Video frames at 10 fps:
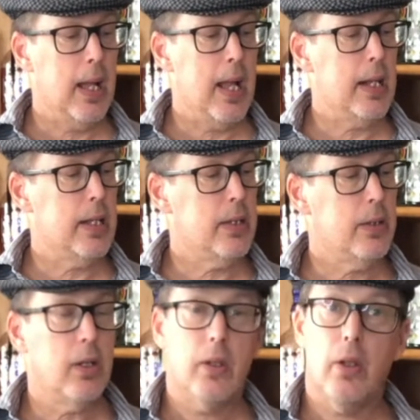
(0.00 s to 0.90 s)
And
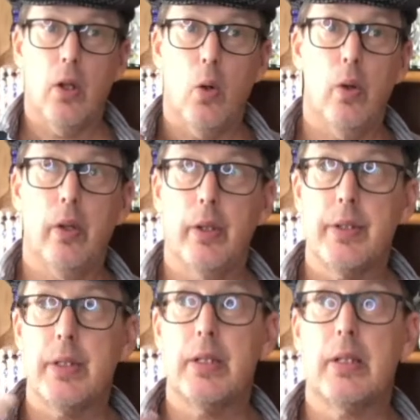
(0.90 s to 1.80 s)
the
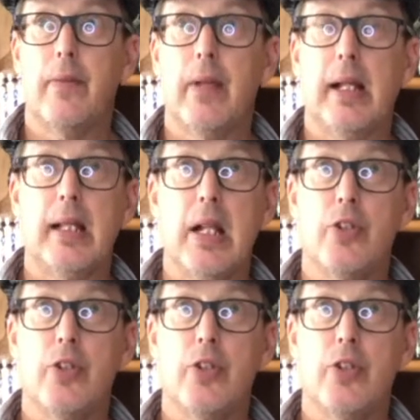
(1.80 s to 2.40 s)
oils and stuff like that, it